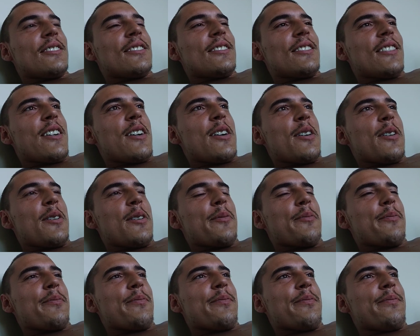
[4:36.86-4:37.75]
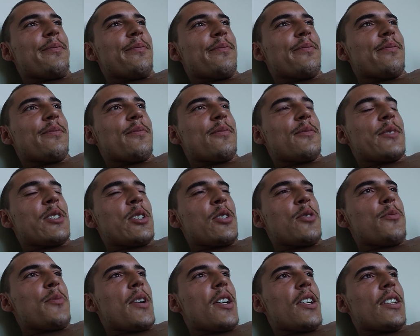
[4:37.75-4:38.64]
um
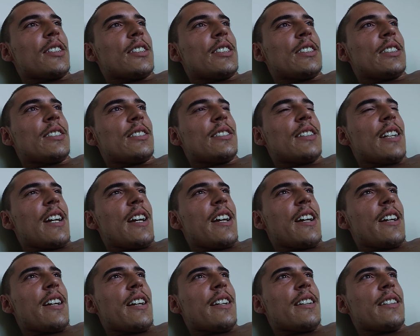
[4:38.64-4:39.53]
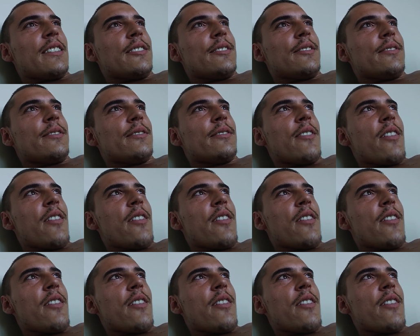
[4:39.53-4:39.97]
too much." And